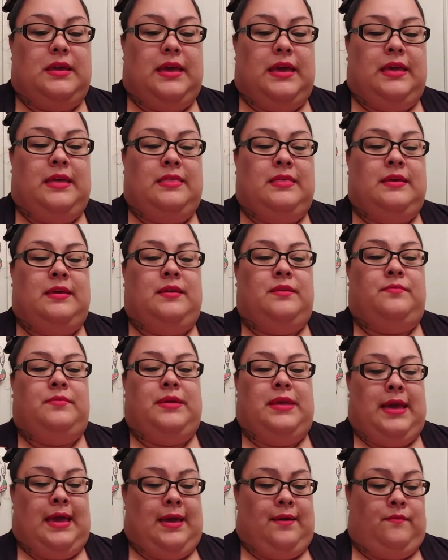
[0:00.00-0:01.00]
And then
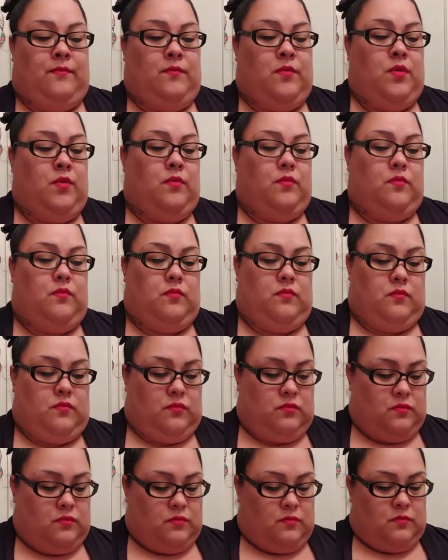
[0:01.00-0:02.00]
we have, whoa,
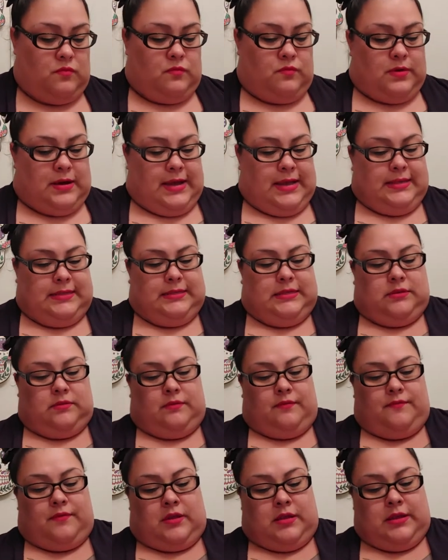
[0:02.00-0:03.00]
why is this
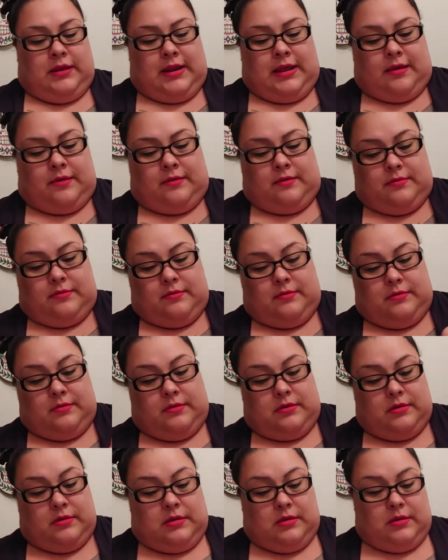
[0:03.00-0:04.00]
one falling out?
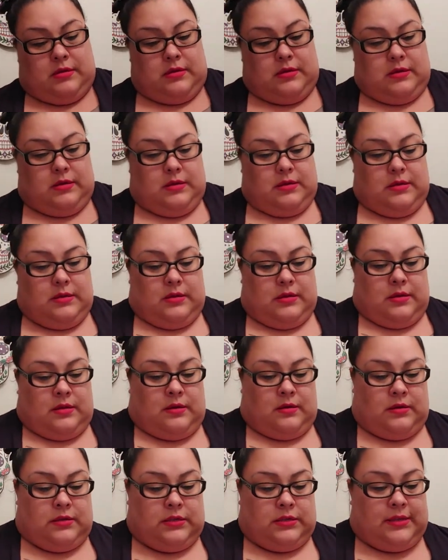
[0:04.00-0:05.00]

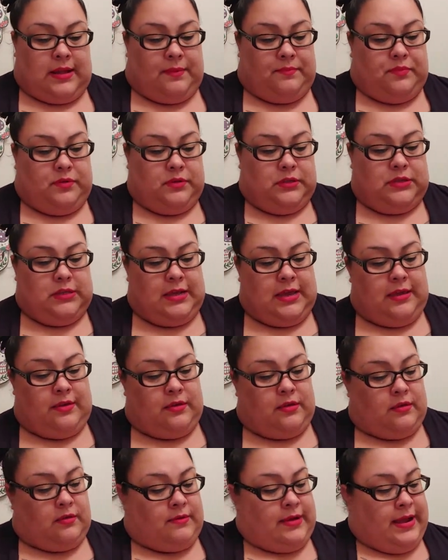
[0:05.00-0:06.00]
Oh, it's not put
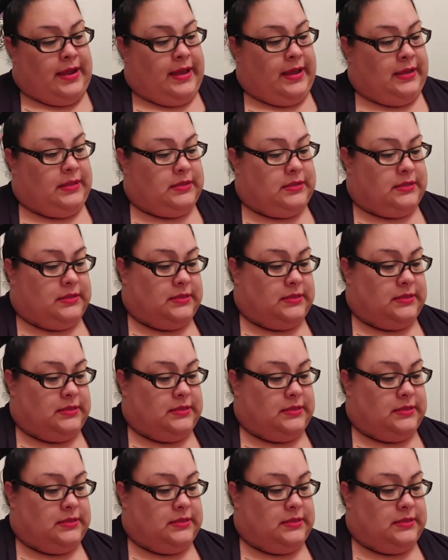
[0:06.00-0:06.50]
together right.